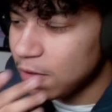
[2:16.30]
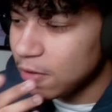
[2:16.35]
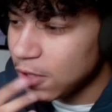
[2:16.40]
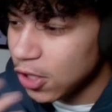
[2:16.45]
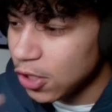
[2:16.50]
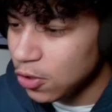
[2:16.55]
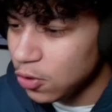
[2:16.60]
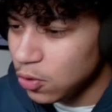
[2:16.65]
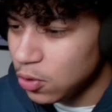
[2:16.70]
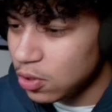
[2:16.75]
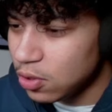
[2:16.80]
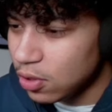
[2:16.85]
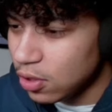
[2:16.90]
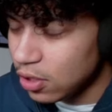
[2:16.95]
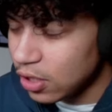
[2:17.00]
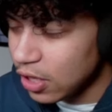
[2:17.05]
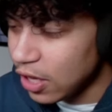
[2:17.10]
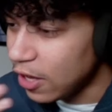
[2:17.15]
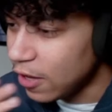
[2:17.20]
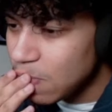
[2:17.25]
Lelucia.
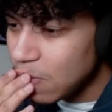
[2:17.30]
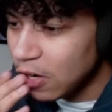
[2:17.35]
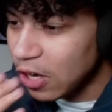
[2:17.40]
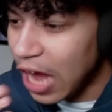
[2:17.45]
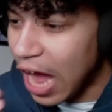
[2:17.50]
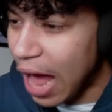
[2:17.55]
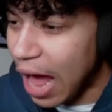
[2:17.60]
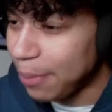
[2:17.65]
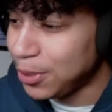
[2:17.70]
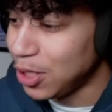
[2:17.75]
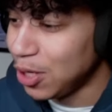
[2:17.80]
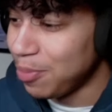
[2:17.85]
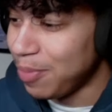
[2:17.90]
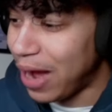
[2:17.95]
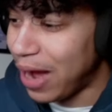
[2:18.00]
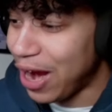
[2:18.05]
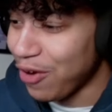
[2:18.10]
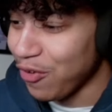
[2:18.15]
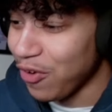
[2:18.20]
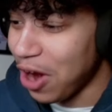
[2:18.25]
Yeah. We're captured
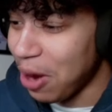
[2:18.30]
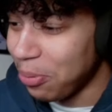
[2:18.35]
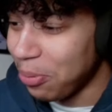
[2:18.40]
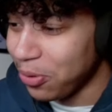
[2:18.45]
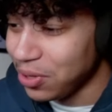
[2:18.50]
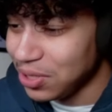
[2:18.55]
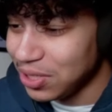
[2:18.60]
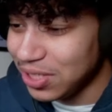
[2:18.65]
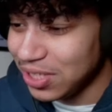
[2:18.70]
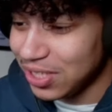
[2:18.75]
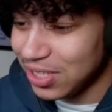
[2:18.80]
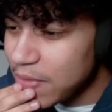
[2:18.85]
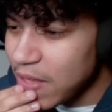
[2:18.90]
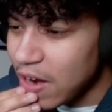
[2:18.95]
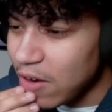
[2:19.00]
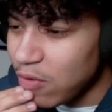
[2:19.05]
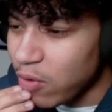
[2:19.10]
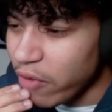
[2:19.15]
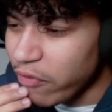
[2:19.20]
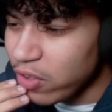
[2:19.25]
by rebels? Is
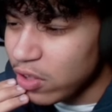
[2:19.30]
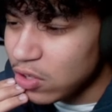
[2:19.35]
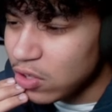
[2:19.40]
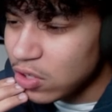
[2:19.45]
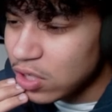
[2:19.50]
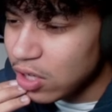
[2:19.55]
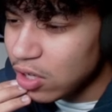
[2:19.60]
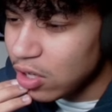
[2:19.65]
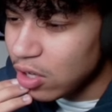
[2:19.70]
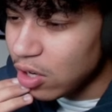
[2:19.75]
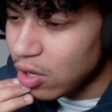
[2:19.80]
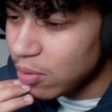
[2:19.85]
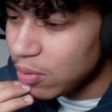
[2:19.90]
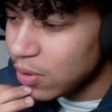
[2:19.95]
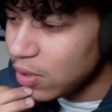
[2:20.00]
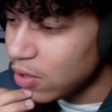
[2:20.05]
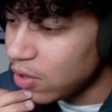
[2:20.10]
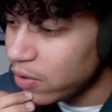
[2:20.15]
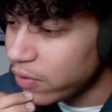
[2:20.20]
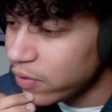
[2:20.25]
that a revolutionary
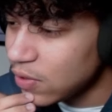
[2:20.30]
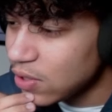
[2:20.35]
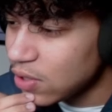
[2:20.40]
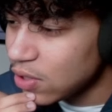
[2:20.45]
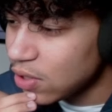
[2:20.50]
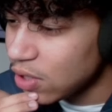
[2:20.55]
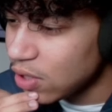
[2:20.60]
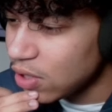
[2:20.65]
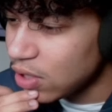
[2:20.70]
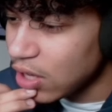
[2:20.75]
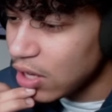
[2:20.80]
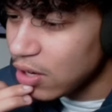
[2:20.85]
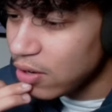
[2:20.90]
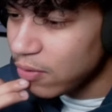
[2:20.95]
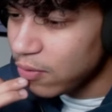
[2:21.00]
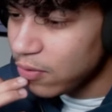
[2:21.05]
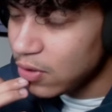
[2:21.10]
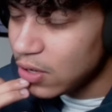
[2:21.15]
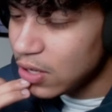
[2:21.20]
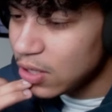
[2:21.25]
army officer at the
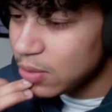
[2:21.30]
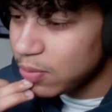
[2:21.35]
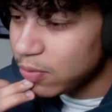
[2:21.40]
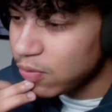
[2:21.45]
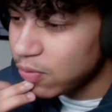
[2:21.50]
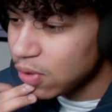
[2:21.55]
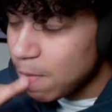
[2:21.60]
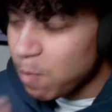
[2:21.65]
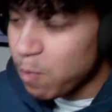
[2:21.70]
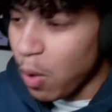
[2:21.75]
kingdom a few days before?